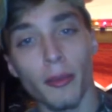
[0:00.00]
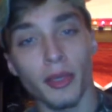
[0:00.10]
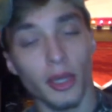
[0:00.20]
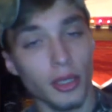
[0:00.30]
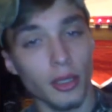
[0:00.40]

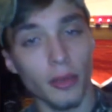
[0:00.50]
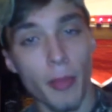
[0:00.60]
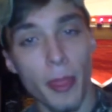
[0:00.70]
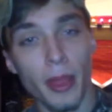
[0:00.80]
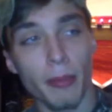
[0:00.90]
Cut it up,
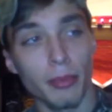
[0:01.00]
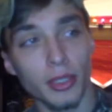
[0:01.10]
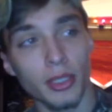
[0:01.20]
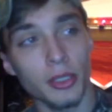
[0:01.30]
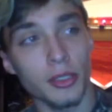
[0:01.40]

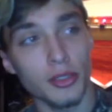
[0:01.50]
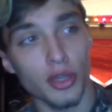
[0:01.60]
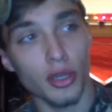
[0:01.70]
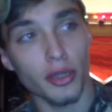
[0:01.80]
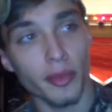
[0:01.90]
put it in a
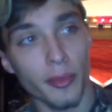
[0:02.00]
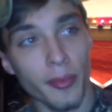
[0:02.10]
jar,